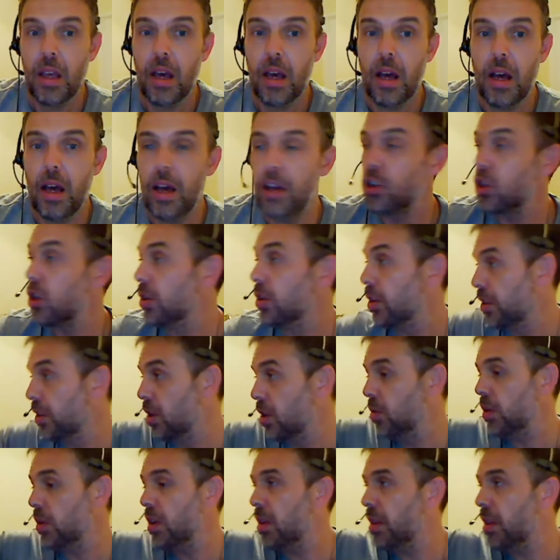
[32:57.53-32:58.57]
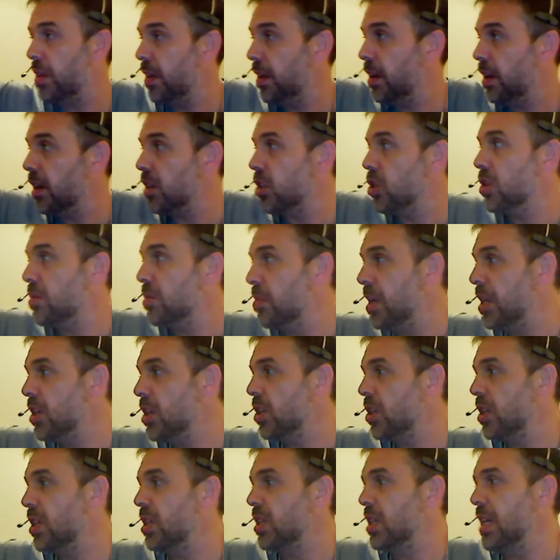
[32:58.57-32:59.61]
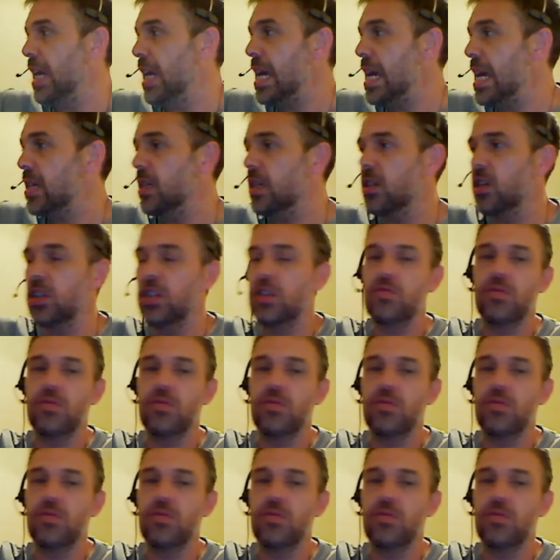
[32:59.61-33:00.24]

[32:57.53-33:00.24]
The only other thing I should mention is, yes, I just